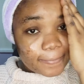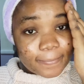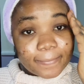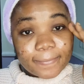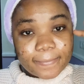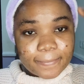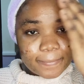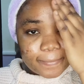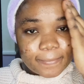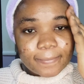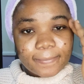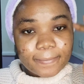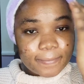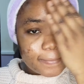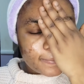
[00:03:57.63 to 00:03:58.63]

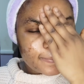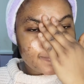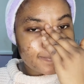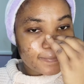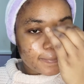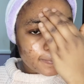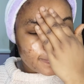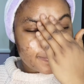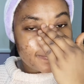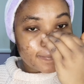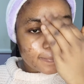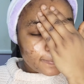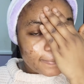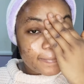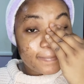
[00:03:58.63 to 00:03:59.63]
[no speech]